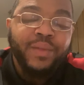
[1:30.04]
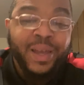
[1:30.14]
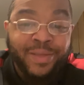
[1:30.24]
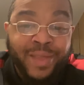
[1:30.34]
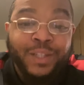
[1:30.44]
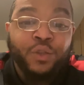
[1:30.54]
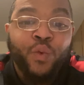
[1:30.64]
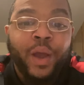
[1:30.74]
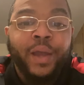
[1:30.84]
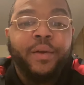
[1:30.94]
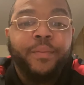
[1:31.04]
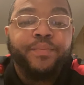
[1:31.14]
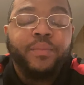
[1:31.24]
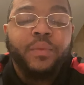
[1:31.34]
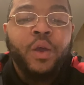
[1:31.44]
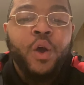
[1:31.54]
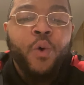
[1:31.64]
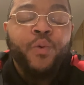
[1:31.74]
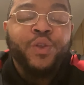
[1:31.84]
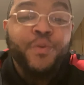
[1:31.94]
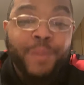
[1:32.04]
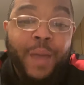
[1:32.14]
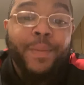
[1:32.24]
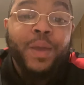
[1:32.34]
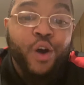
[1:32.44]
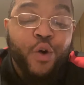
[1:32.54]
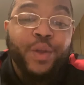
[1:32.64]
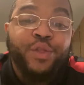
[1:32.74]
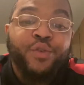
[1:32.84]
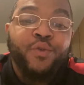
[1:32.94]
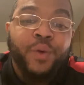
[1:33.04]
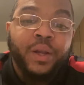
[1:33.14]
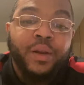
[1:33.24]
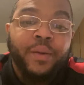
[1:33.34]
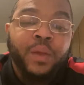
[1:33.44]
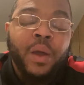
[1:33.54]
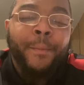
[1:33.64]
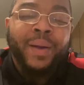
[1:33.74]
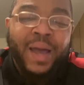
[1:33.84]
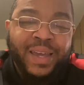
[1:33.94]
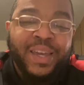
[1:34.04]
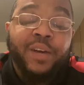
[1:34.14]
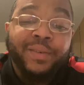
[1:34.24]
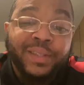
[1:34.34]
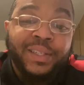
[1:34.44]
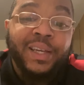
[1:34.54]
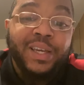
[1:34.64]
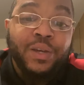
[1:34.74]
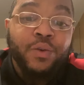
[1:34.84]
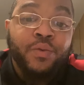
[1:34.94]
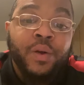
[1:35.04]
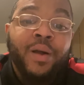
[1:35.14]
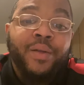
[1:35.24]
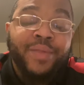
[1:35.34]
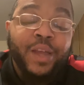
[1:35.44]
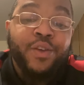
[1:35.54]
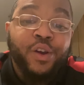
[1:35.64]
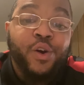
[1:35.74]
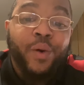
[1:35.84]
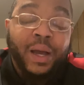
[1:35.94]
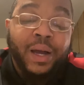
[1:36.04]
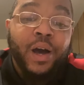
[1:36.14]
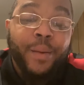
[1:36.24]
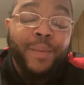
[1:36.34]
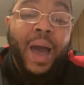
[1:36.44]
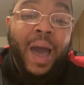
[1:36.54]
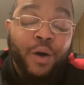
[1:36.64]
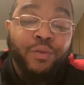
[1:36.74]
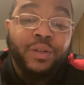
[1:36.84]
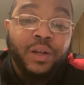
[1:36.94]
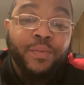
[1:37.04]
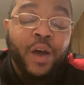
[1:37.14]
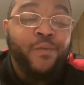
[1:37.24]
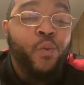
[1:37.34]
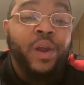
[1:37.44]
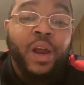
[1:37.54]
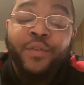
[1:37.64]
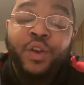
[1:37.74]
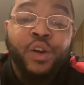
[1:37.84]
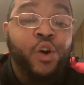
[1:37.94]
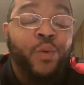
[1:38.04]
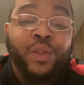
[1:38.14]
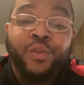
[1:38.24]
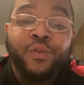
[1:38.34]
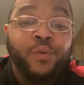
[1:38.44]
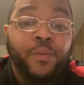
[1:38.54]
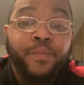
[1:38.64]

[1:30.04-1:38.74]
And that's right. You may be going through it, but I guarantee you that you're going to come out of whatever you're going through.